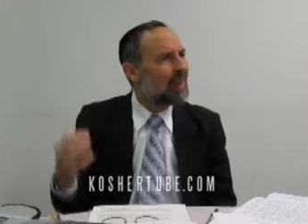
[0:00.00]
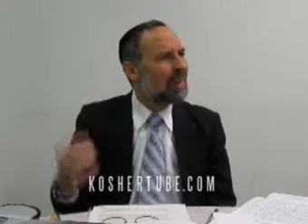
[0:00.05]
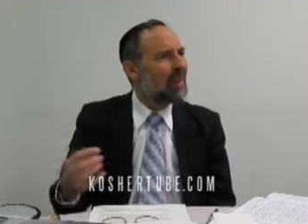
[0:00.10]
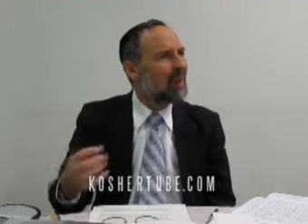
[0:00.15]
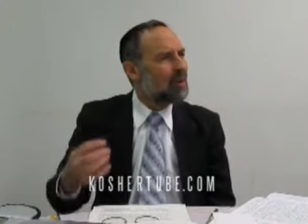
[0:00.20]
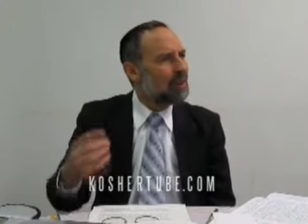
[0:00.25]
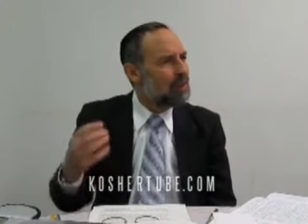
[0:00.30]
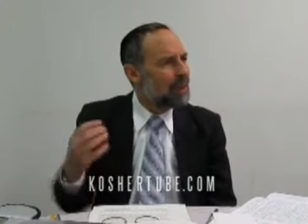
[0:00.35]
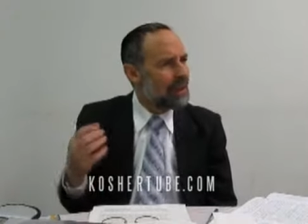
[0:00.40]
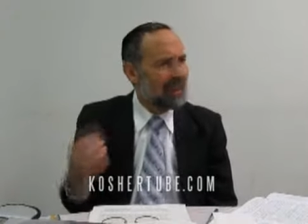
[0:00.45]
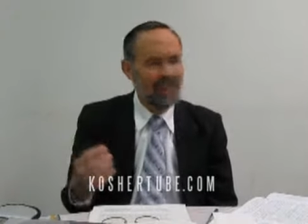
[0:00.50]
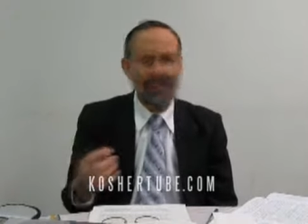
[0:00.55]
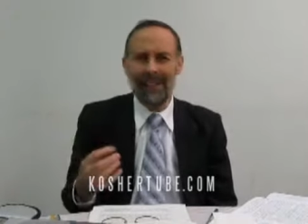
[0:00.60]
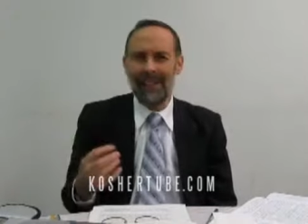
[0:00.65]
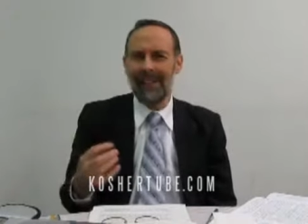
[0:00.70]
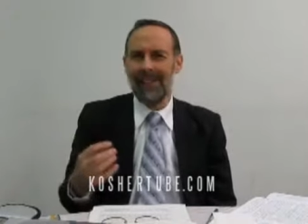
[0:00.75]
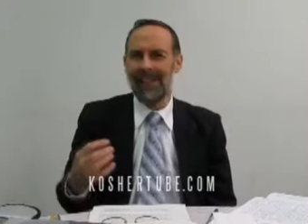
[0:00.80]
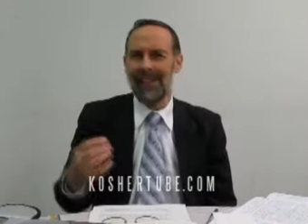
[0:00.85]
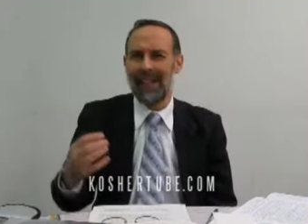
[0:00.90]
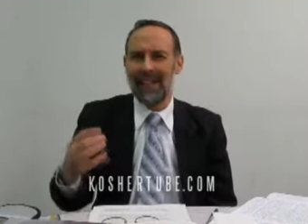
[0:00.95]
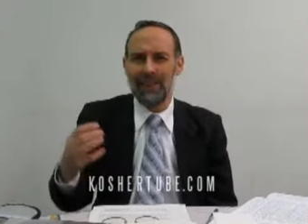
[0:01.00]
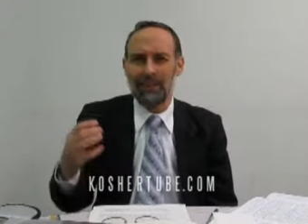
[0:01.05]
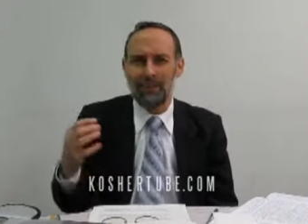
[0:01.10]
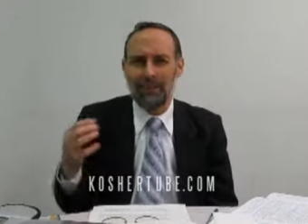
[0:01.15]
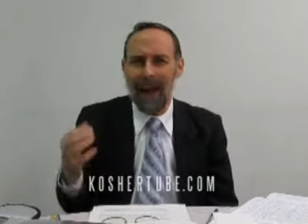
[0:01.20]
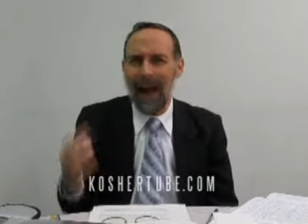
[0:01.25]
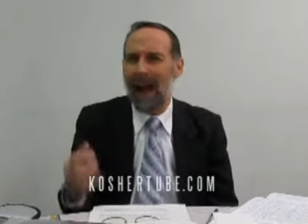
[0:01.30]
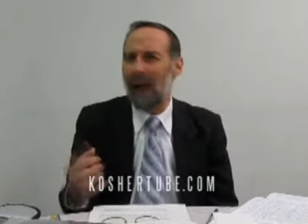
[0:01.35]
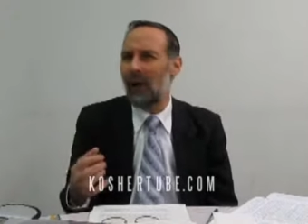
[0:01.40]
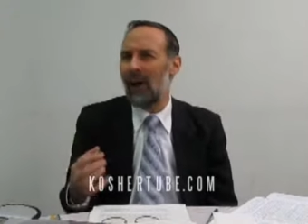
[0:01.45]
abilities and the
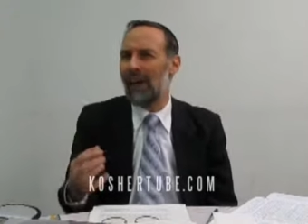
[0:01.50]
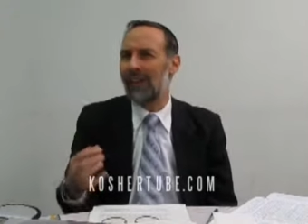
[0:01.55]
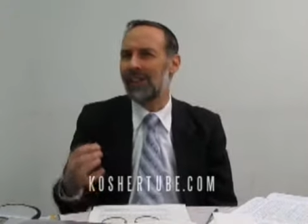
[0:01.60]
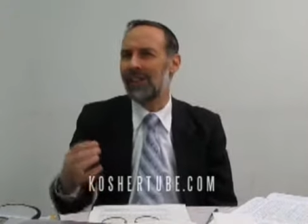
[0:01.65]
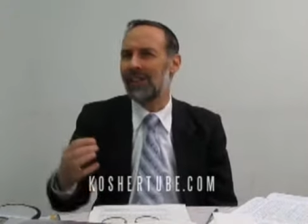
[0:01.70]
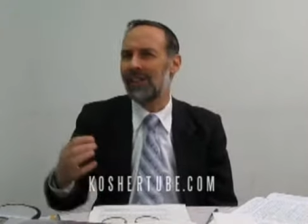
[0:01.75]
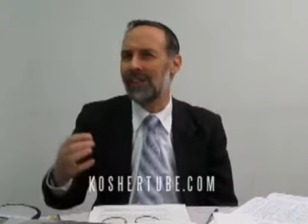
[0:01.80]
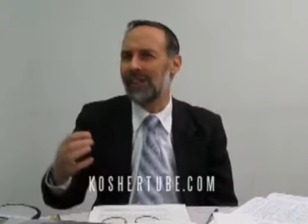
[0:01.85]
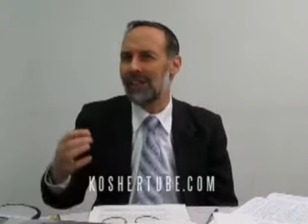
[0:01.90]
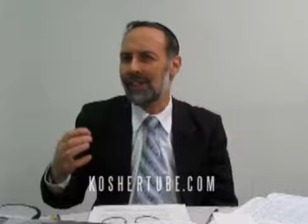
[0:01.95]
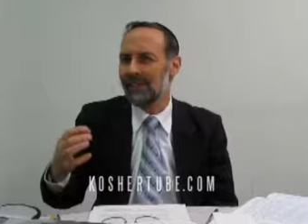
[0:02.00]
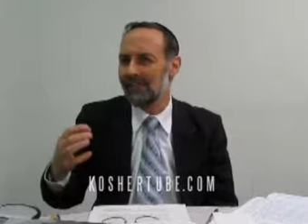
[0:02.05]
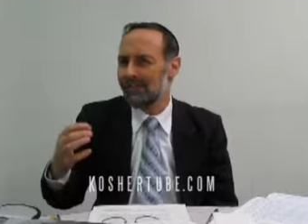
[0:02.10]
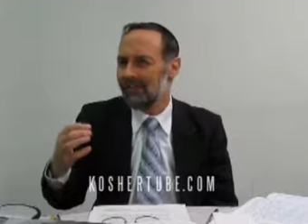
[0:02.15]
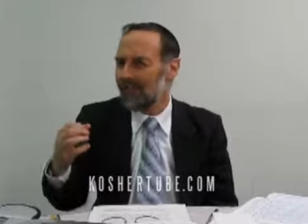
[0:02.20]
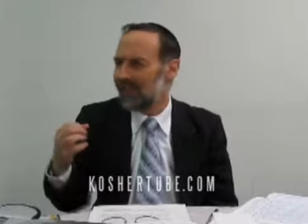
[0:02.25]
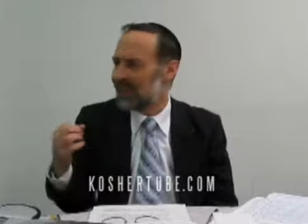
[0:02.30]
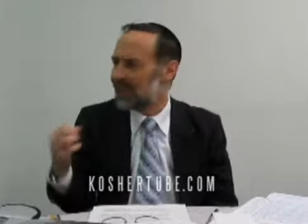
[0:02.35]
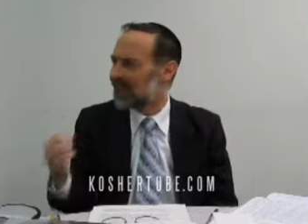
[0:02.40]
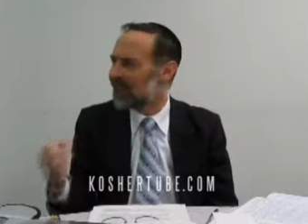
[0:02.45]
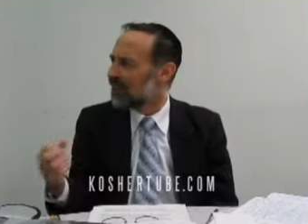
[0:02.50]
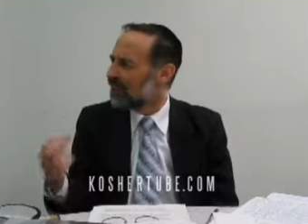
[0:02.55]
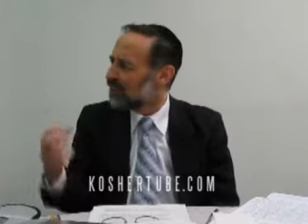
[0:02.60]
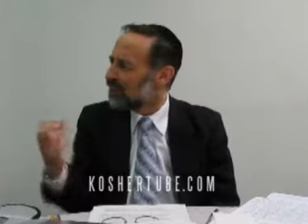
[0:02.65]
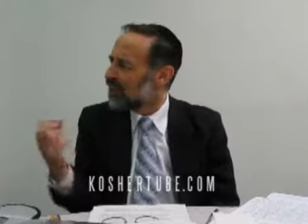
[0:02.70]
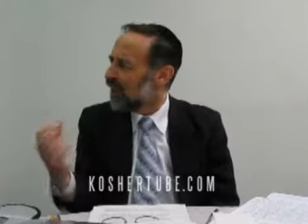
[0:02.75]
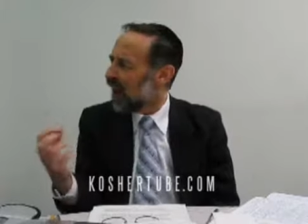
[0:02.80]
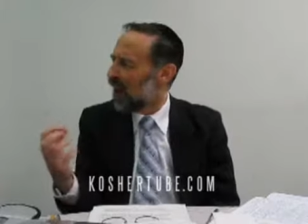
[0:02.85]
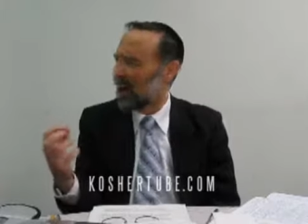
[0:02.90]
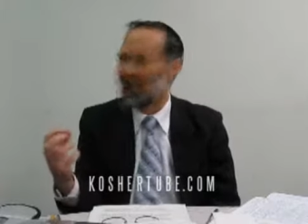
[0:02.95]
prowess. He's still
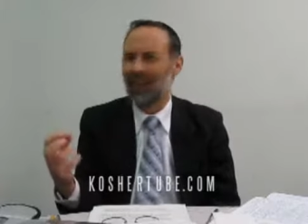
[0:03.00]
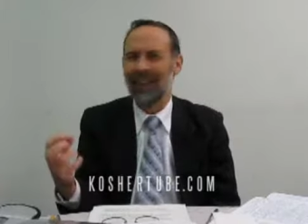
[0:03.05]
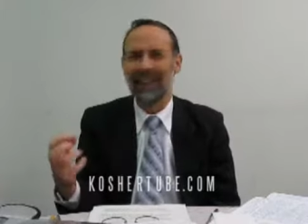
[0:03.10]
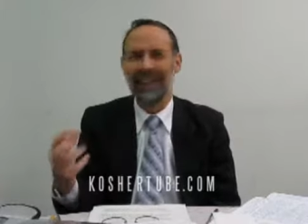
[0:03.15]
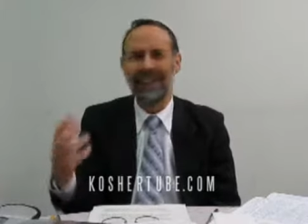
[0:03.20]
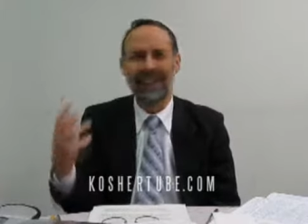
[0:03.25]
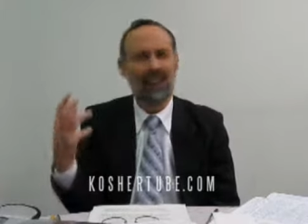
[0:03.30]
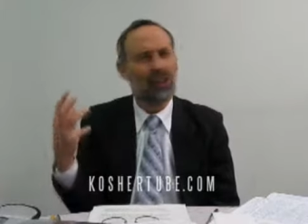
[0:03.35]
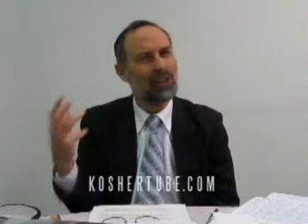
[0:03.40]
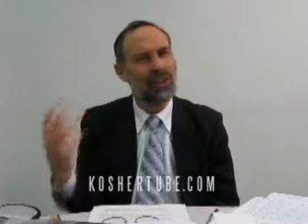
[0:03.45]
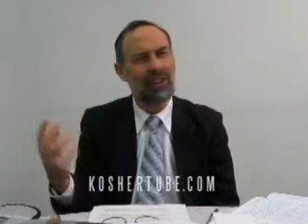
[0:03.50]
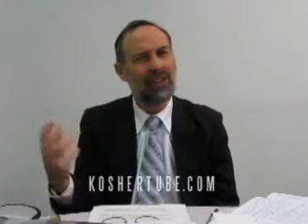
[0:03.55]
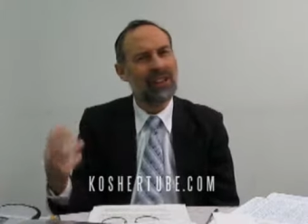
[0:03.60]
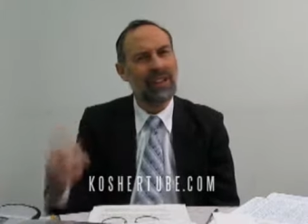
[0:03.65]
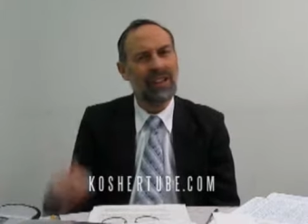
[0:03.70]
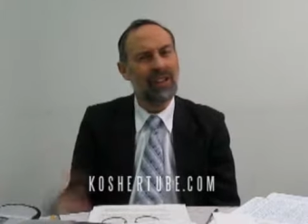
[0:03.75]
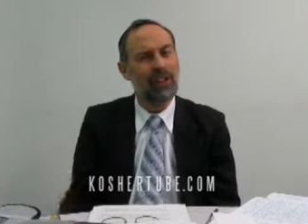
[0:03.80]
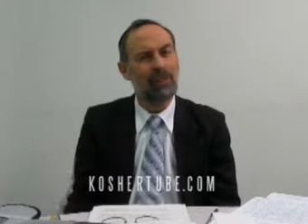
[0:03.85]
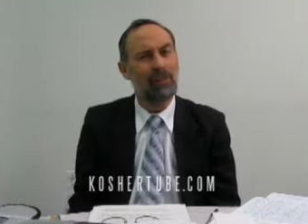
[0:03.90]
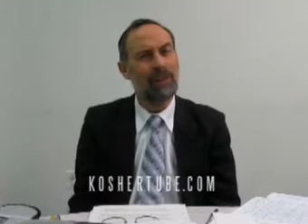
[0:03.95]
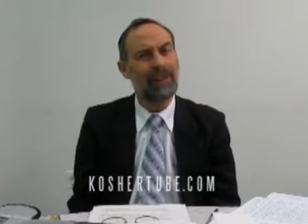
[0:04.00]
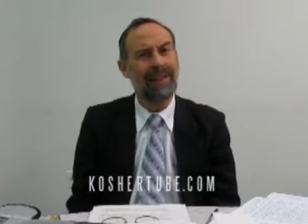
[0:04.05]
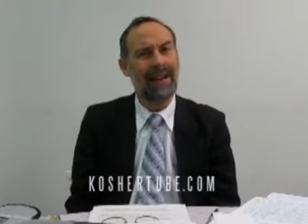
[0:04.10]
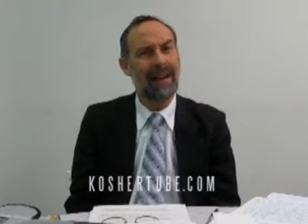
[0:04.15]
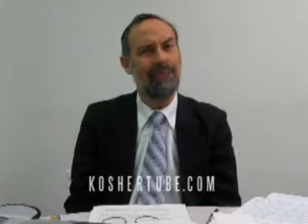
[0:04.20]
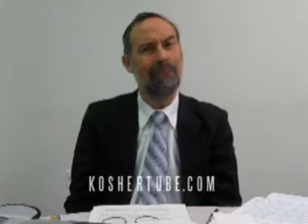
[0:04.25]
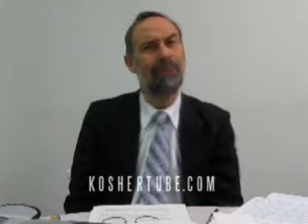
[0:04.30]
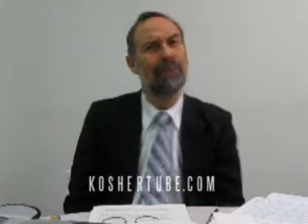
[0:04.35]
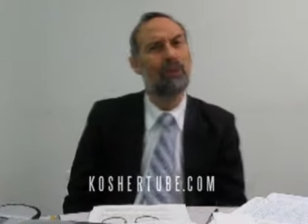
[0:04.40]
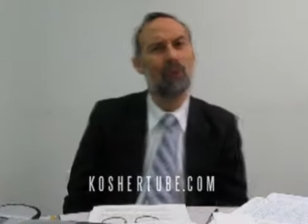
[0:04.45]
young and he could, he could be
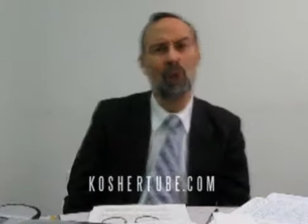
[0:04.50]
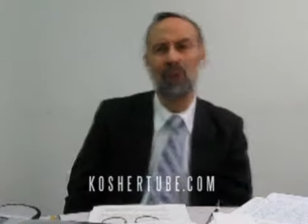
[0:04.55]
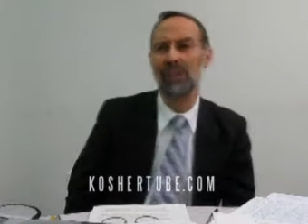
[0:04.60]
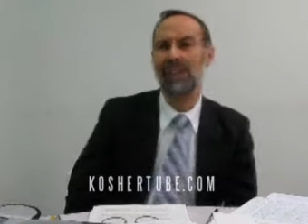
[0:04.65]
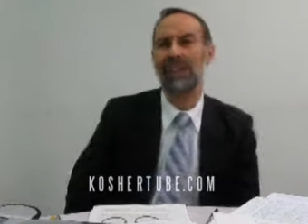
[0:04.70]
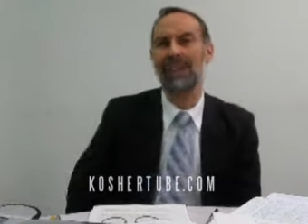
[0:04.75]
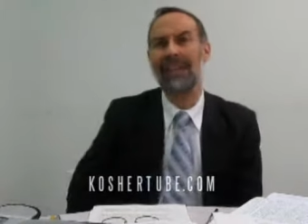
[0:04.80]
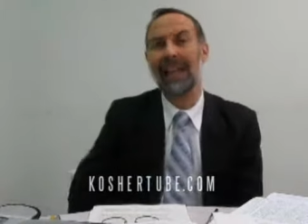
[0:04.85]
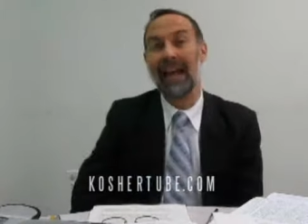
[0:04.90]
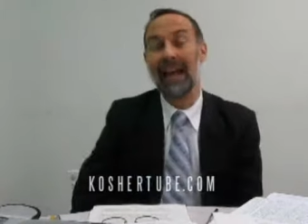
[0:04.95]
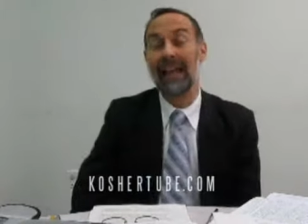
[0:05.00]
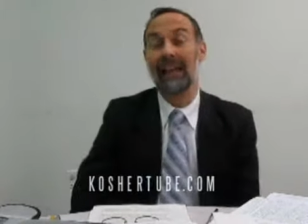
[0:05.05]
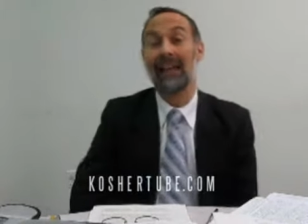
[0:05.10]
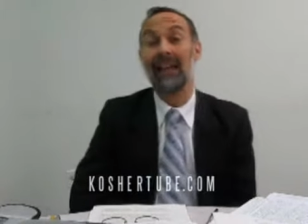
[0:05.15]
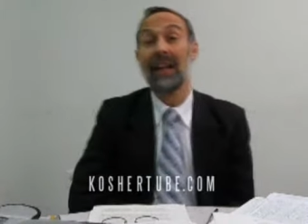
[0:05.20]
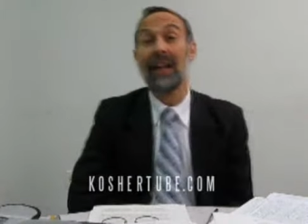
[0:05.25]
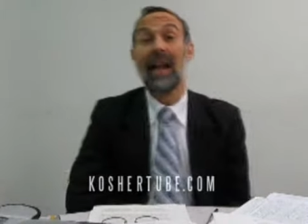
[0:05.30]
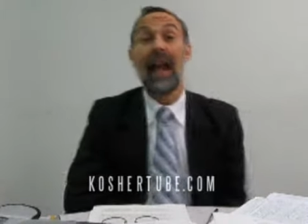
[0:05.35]
tempted once again.